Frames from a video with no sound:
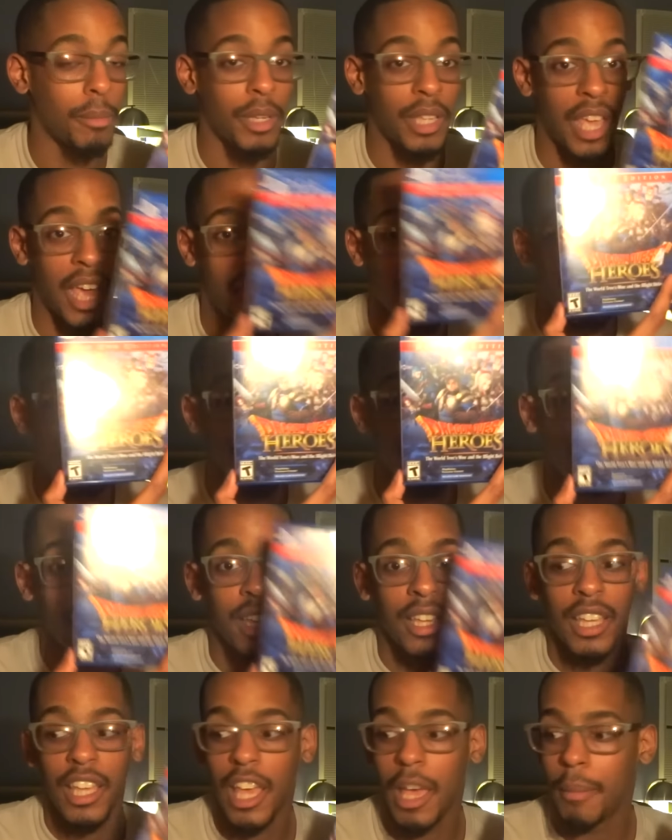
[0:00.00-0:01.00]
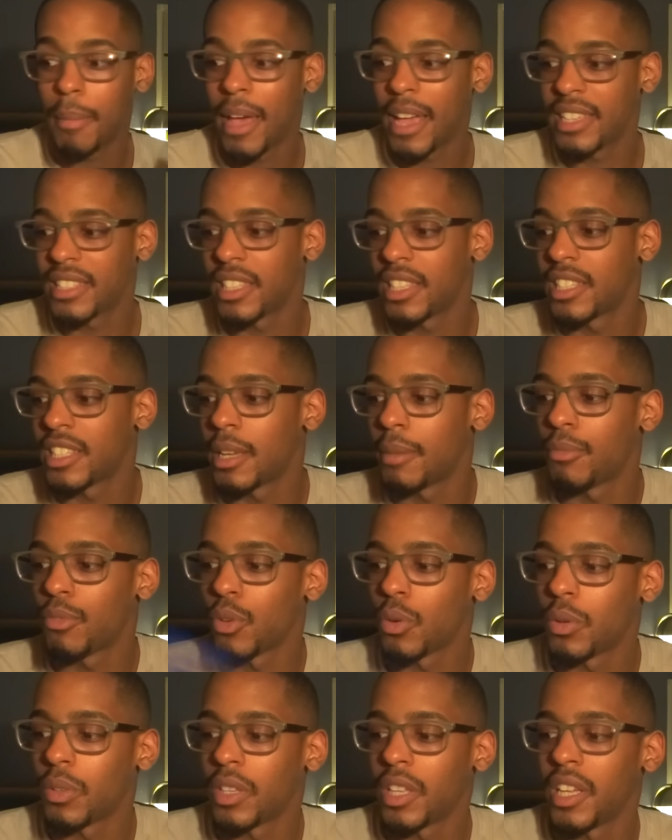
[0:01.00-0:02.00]
But yeah, can't pass this up
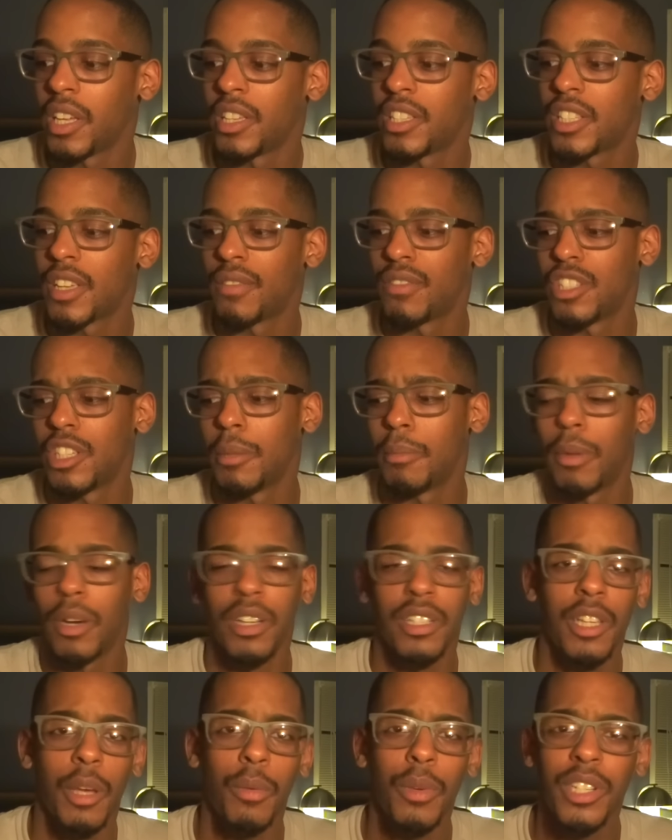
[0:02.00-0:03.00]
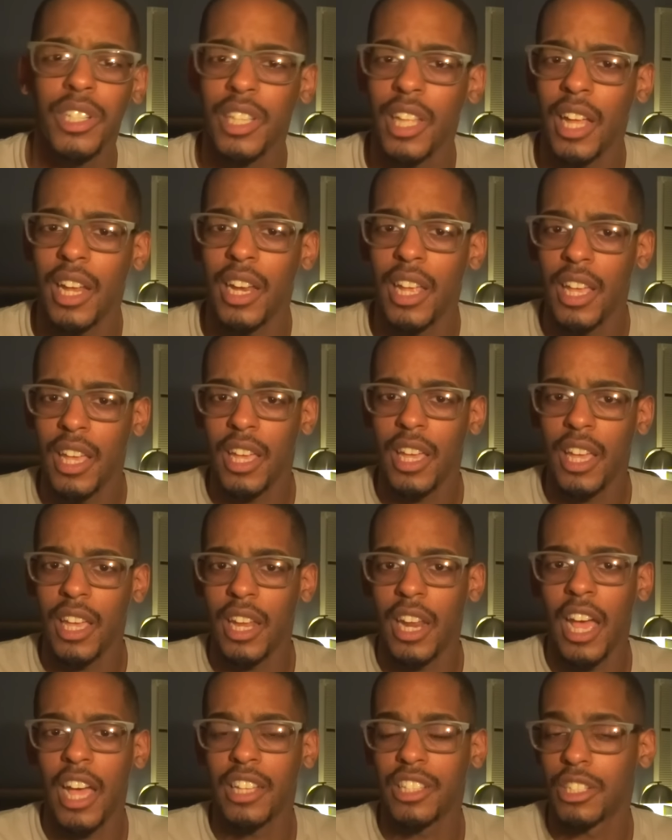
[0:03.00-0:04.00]
for only 17 bucks. I wish that
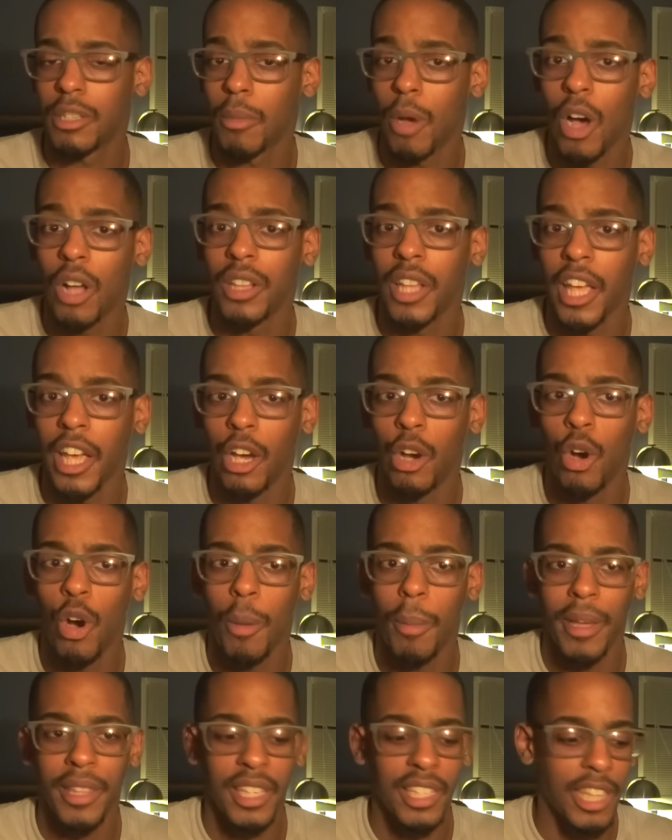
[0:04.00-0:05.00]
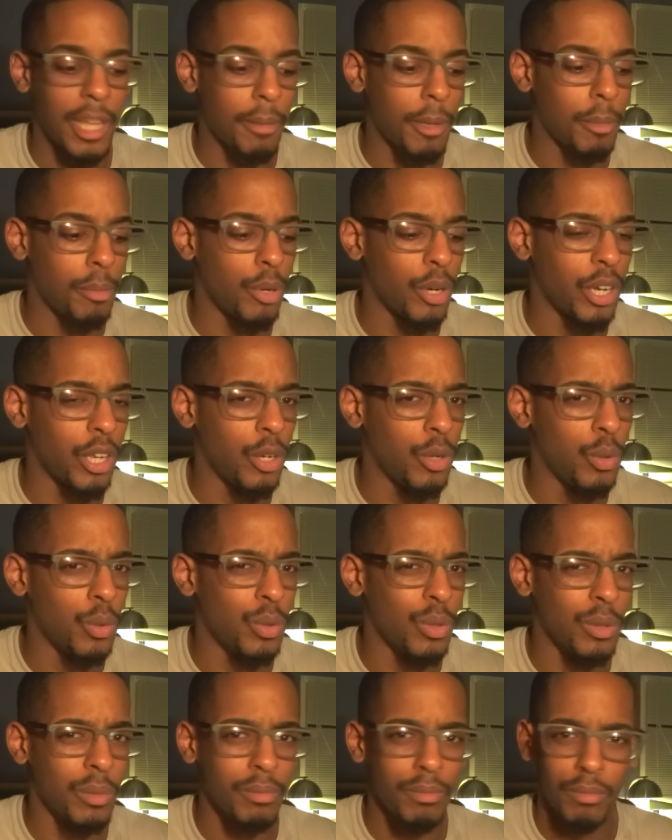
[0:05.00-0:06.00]
it had some online co-op. I think that'd be pretty
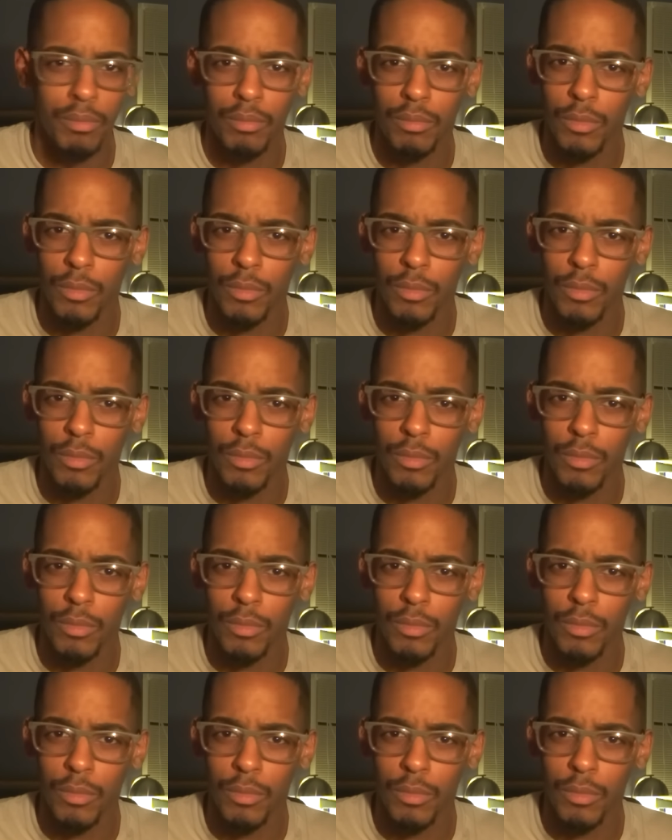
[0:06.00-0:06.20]
cool.